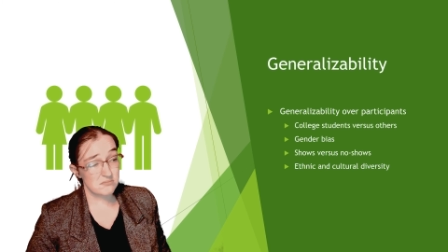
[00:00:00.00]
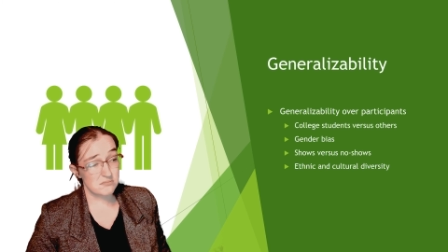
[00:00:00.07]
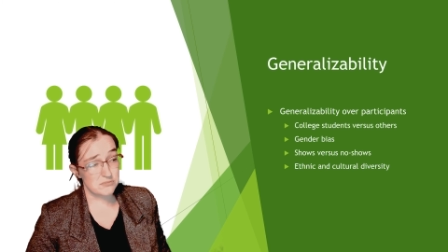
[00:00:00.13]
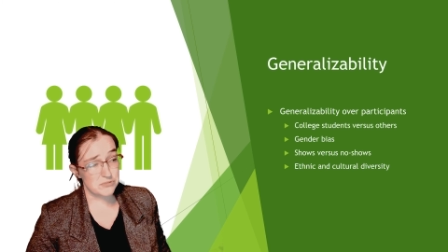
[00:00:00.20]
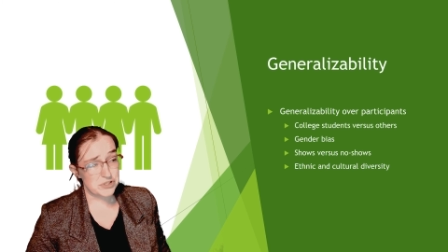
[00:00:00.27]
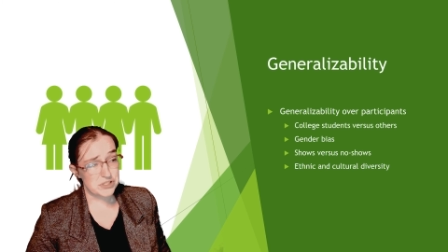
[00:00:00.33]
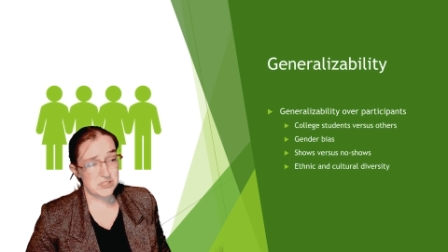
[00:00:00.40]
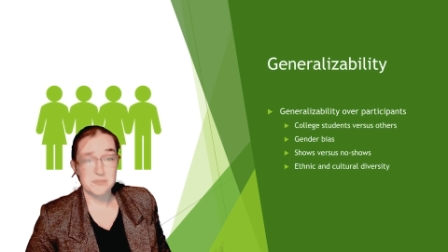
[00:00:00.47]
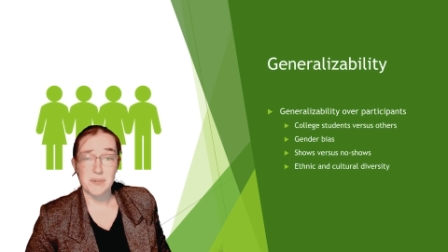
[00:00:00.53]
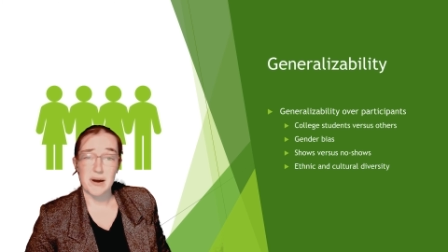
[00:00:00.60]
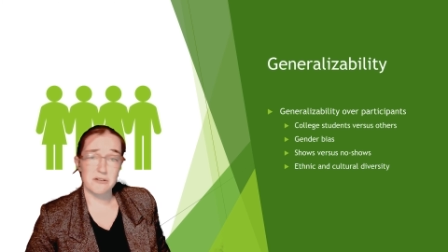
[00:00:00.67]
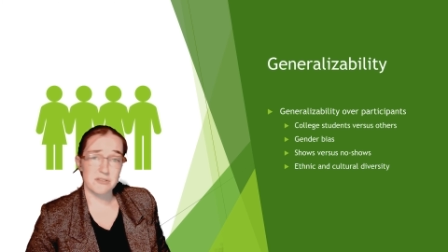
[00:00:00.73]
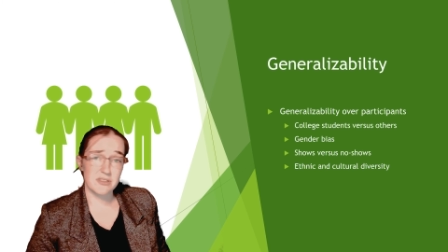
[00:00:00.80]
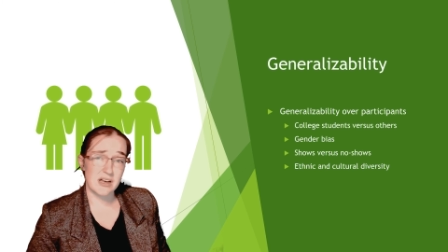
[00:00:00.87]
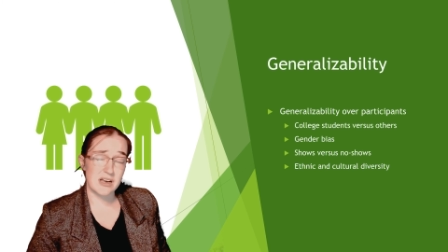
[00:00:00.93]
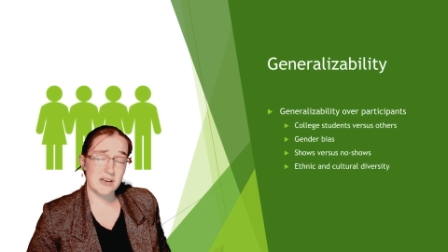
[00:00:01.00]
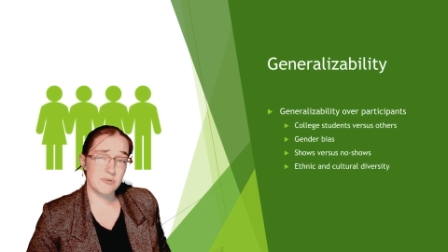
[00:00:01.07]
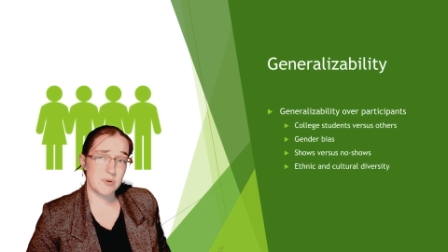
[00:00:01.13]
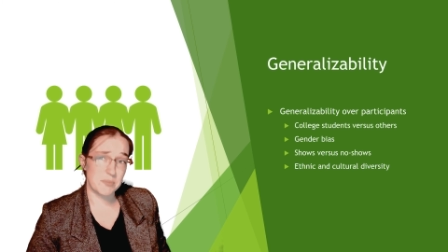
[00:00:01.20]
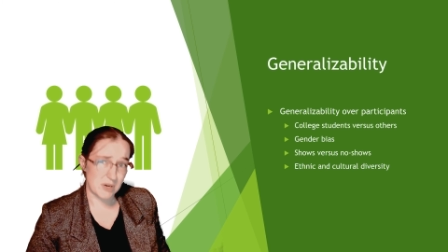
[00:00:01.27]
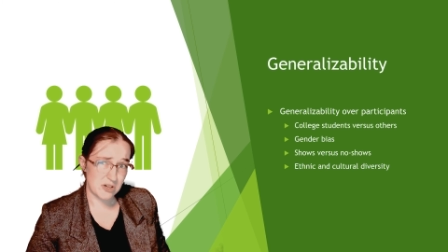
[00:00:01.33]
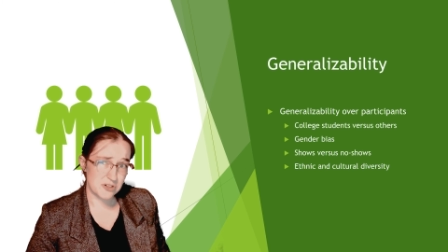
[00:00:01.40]
which is about in line
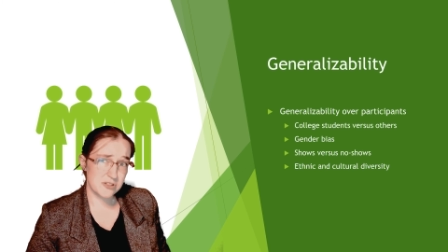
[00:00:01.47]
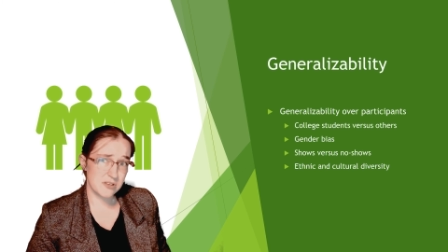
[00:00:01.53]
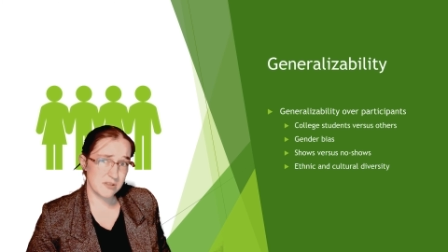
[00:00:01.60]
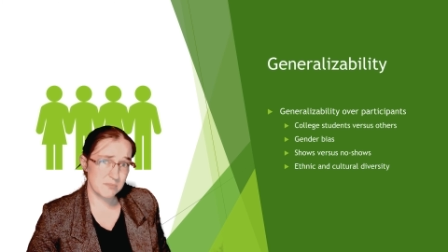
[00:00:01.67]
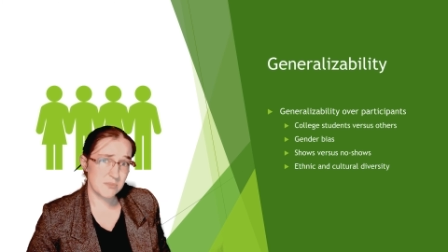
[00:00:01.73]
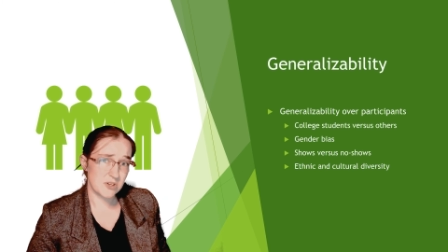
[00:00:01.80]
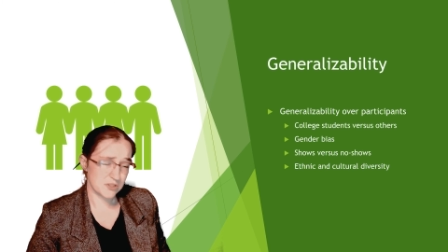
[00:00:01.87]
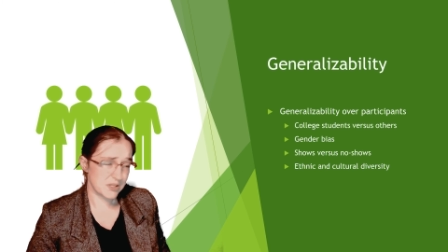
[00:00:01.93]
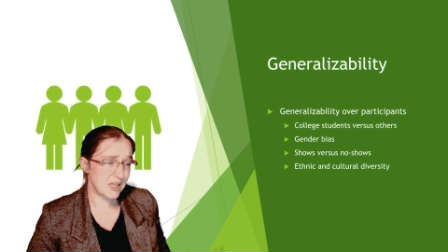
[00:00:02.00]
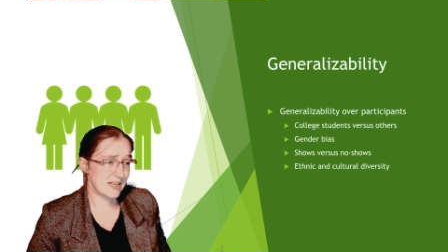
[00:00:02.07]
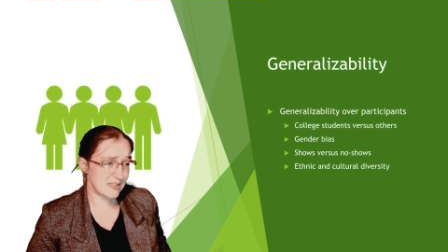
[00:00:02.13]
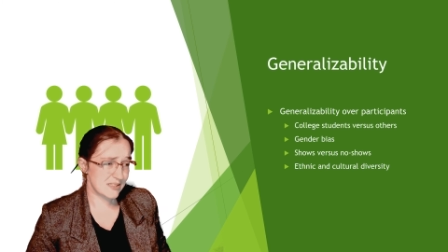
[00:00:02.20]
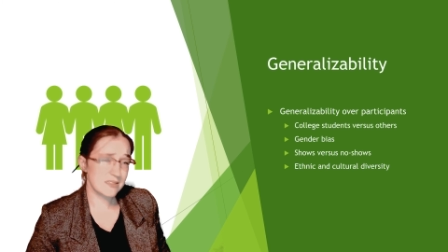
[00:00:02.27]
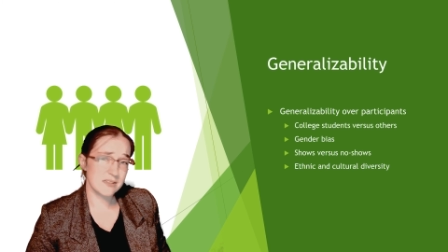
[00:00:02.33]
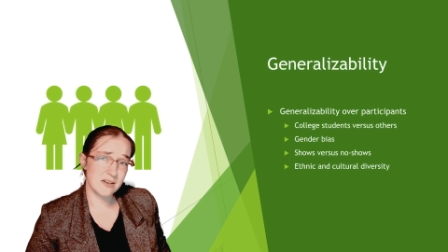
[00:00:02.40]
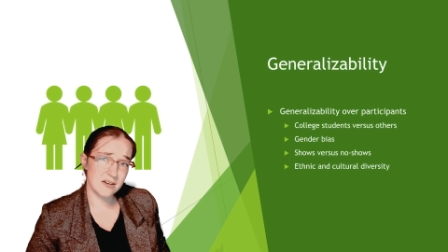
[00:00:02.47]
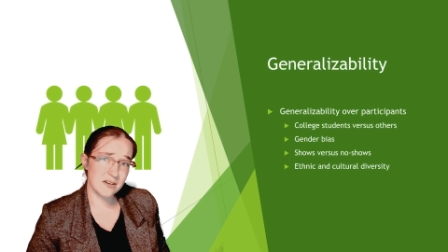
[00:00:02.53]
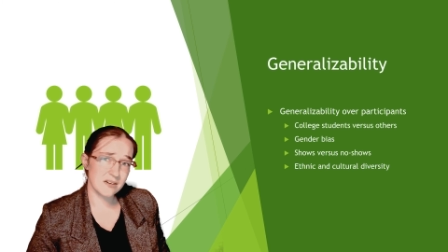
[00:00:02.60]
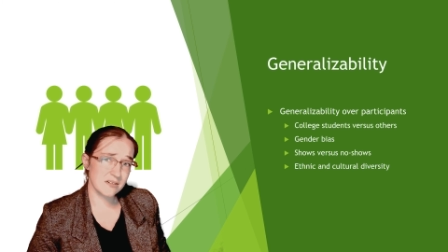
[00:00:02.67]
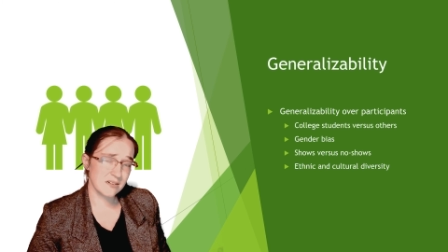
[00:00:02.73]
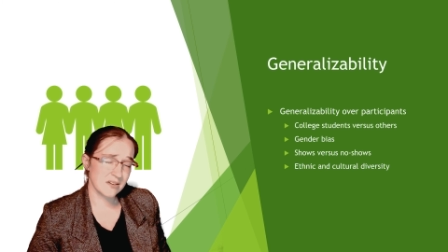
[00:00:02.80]
what most most classes are